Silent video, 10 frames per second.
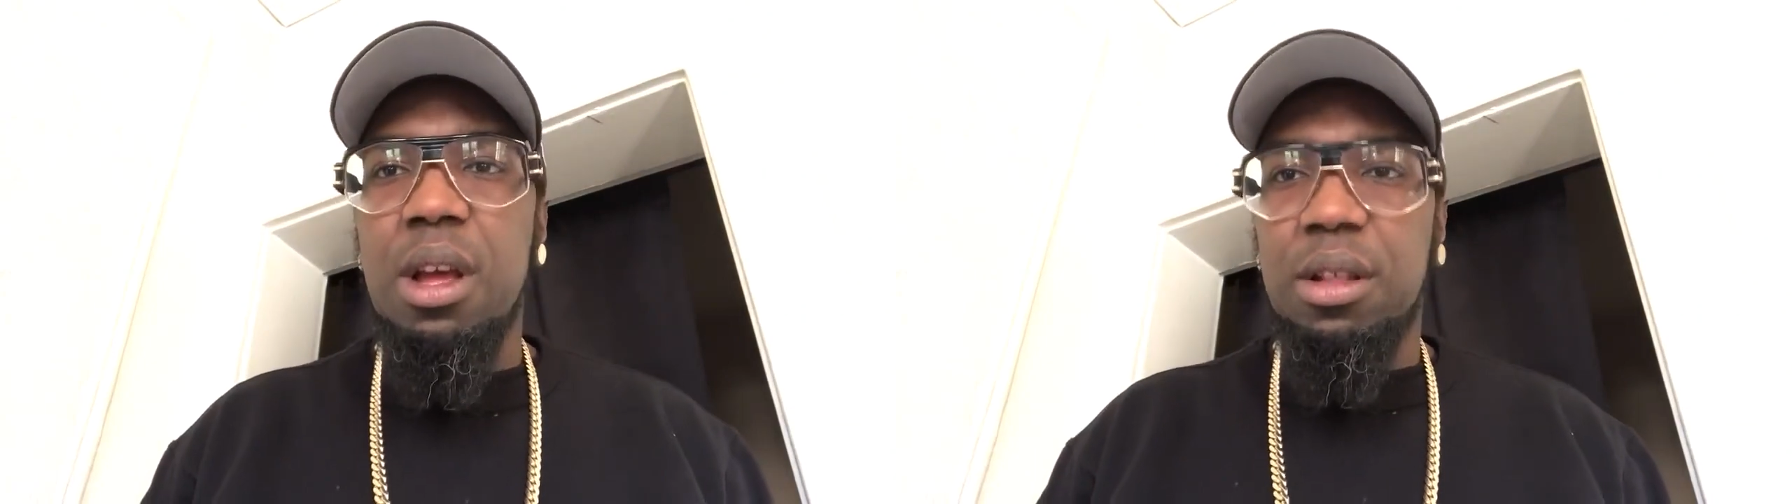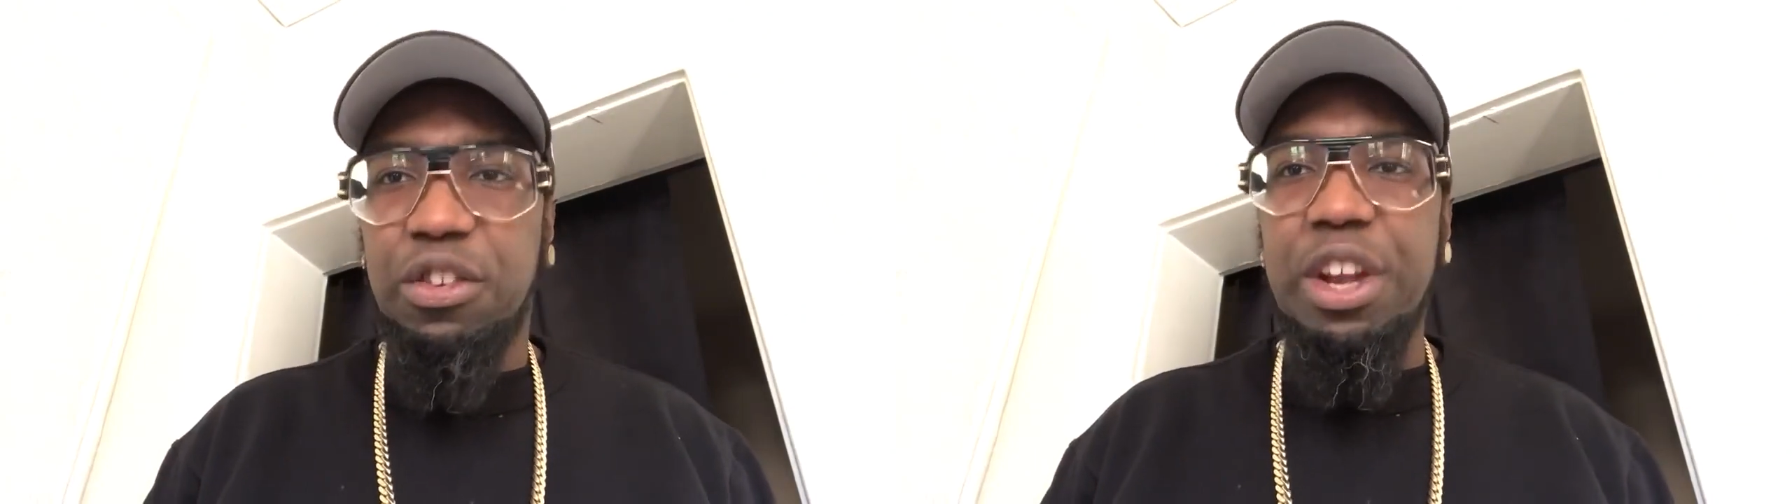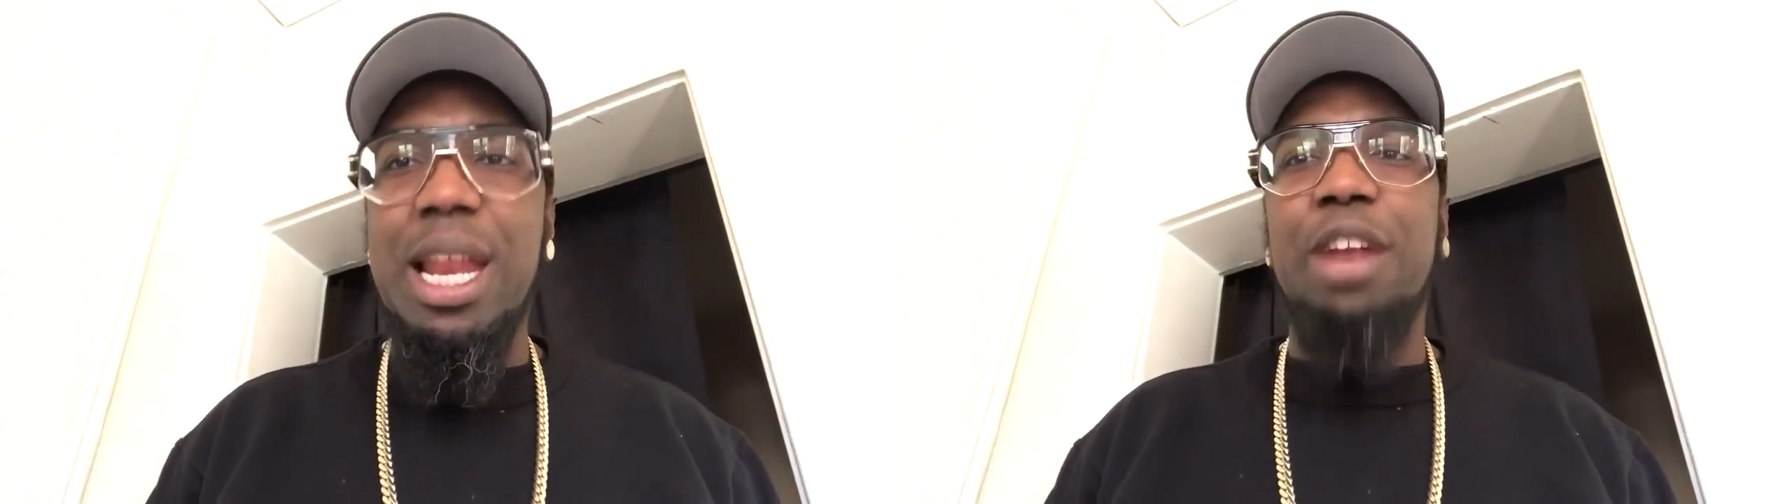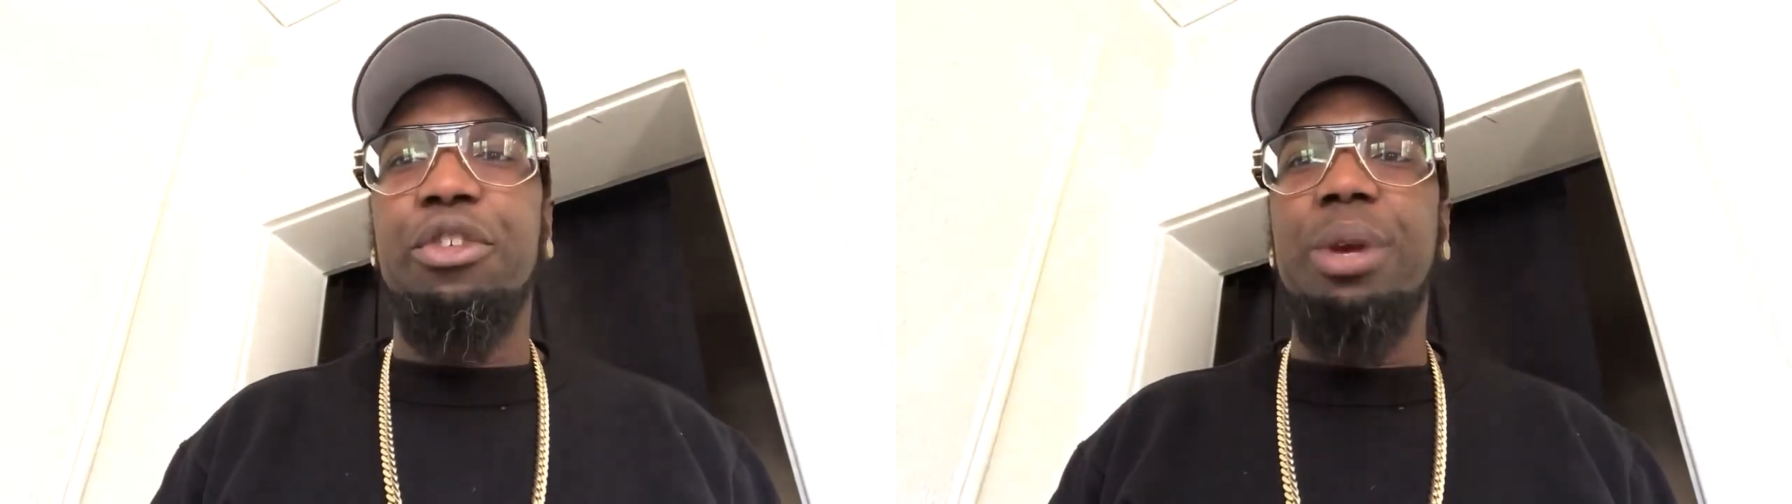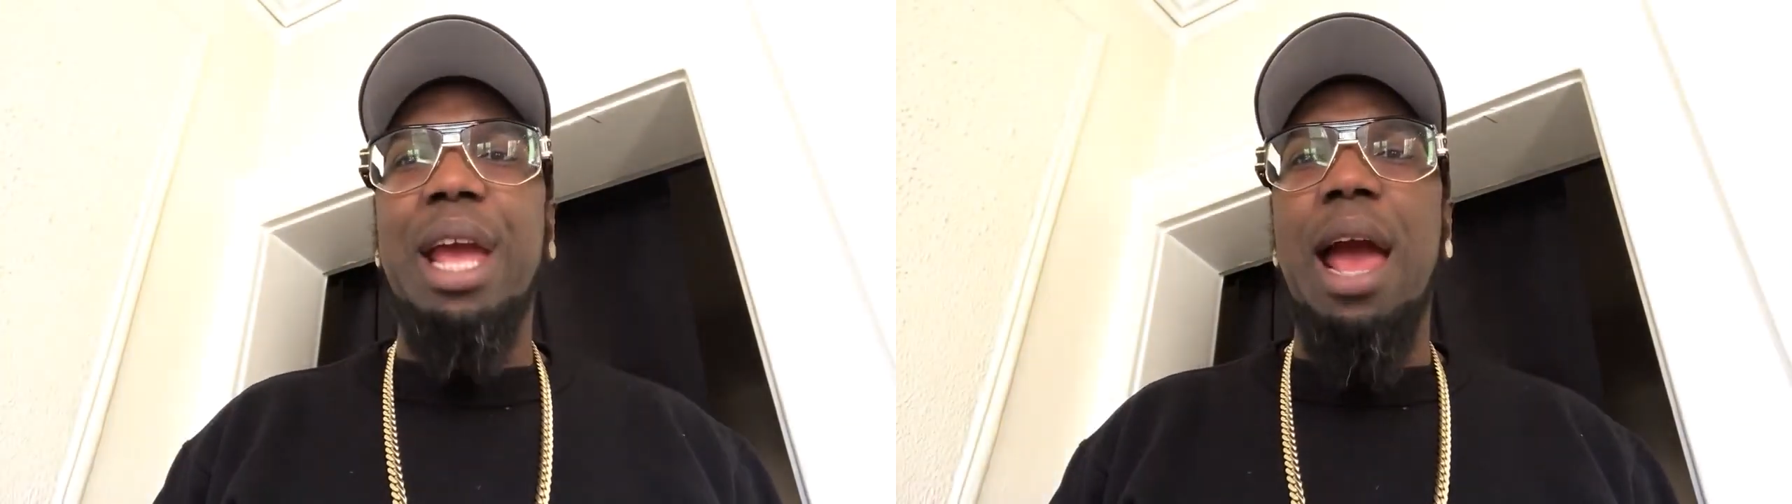shit
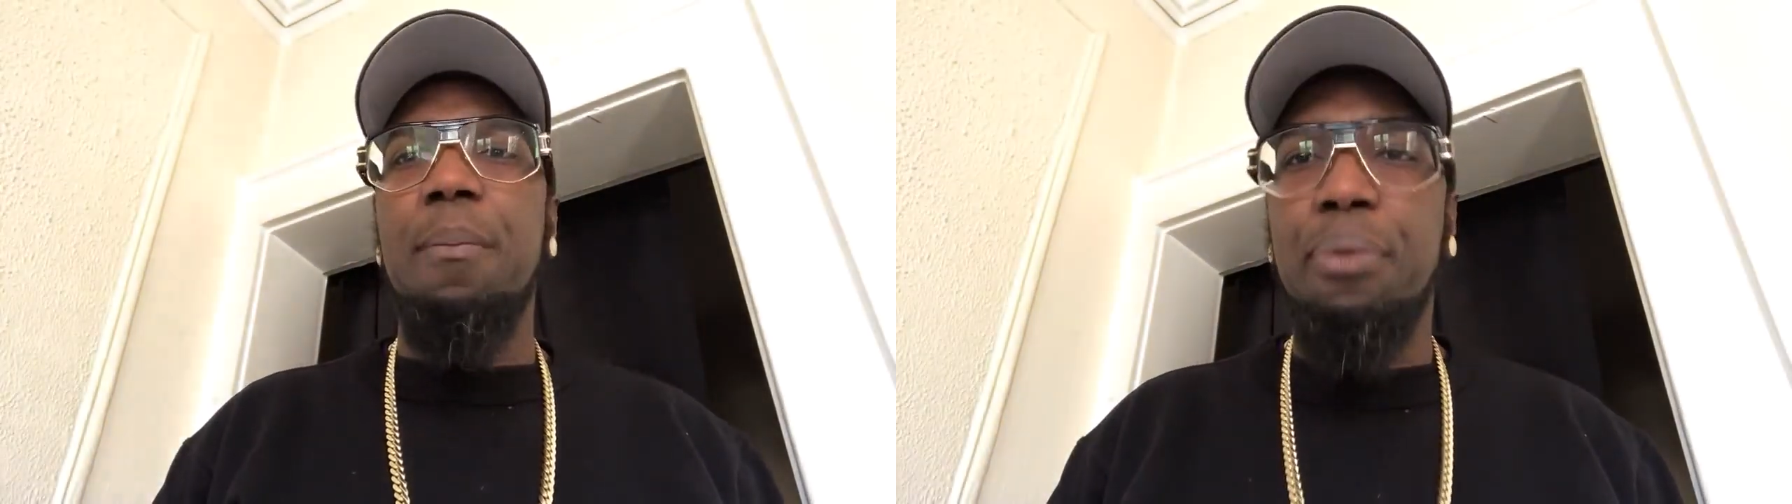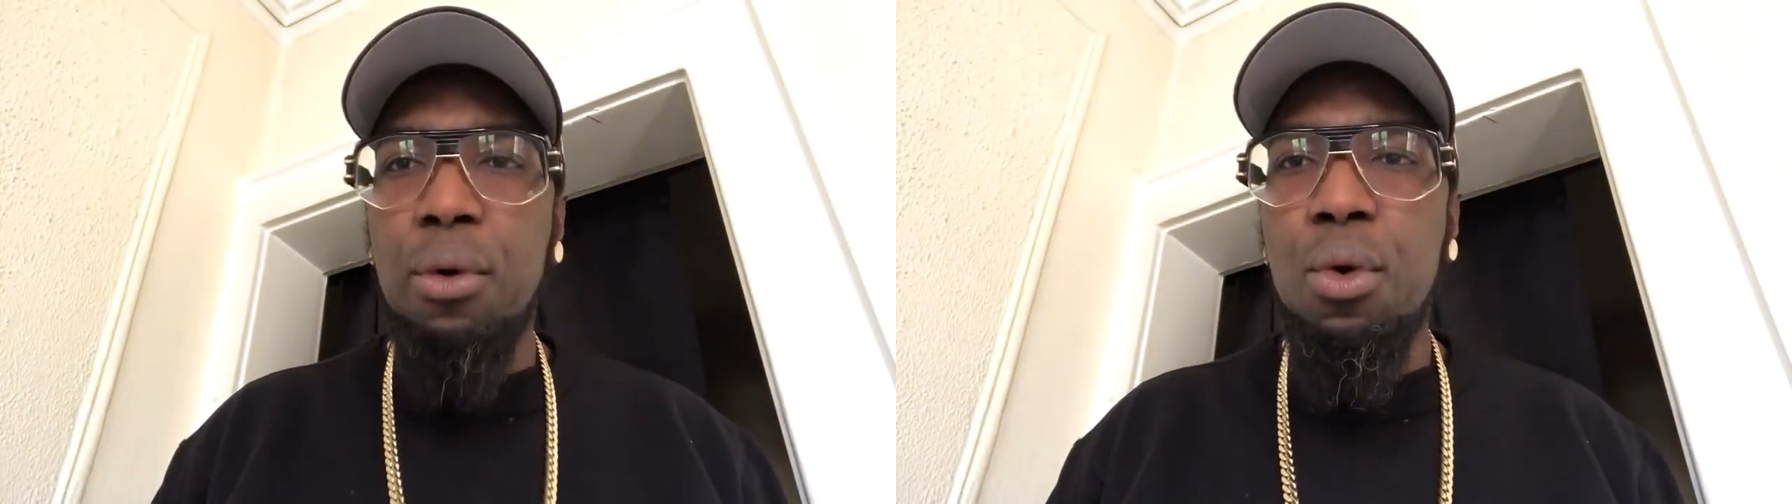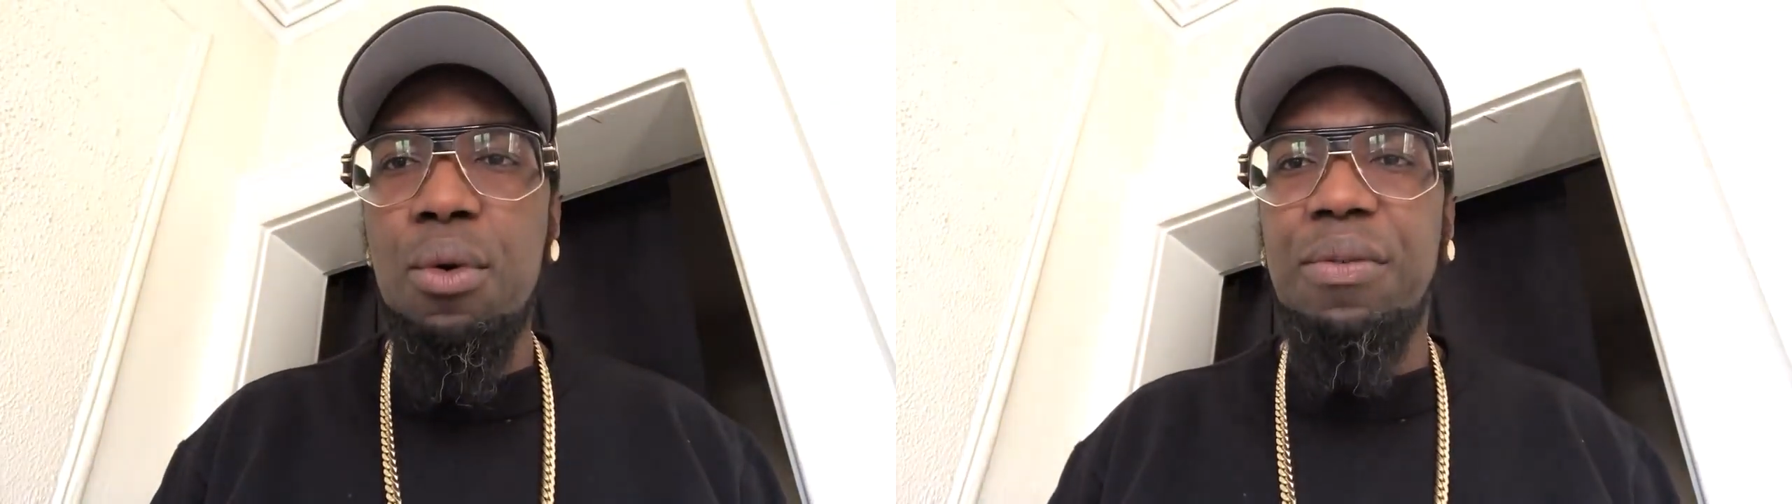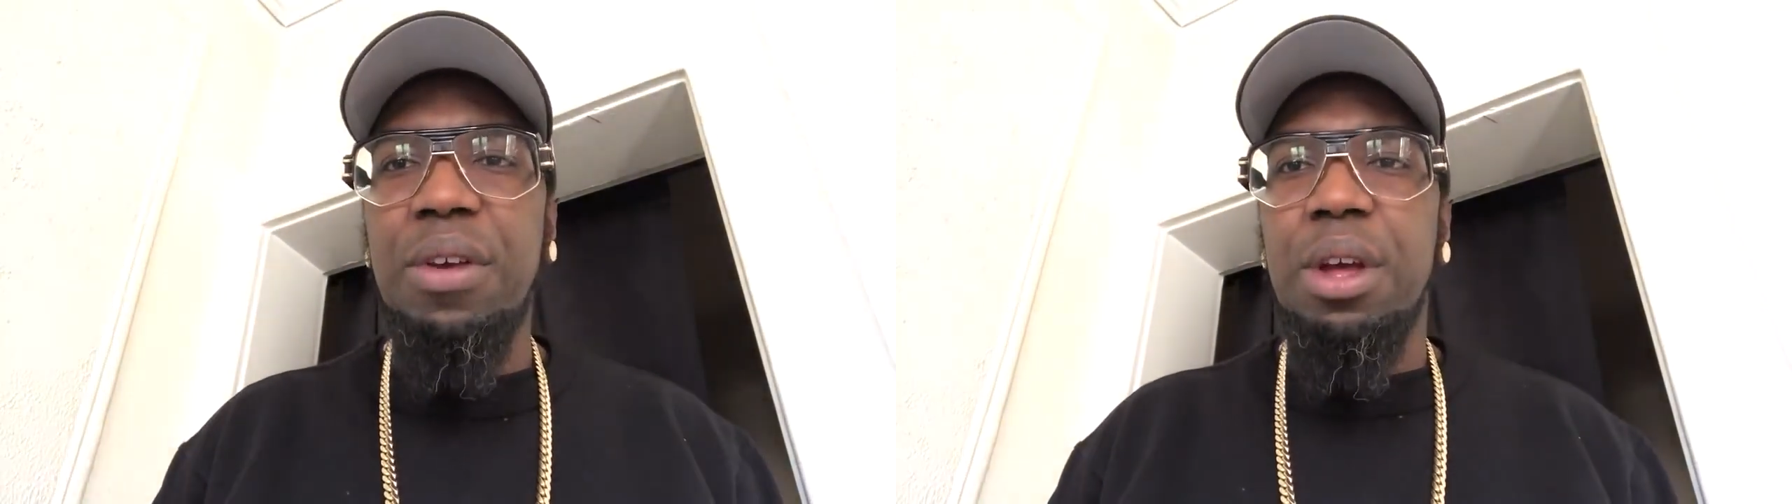that you can't prove,